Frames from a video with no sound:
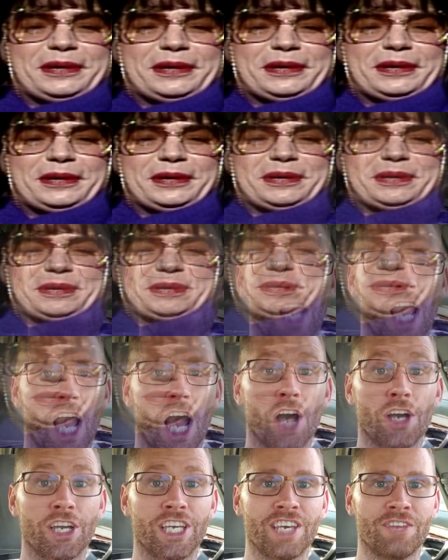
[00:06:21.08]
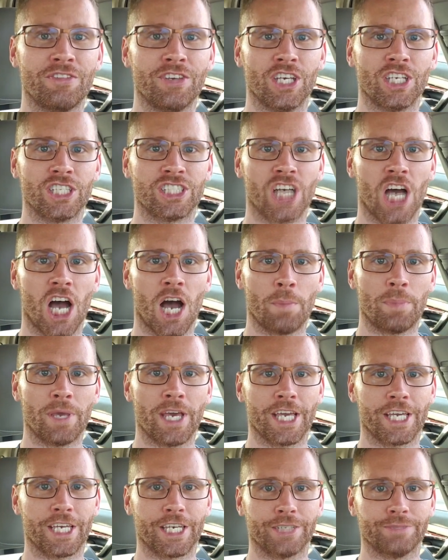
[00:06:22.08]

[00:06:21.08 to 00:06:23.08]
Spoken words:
Here, I'll give you a topic.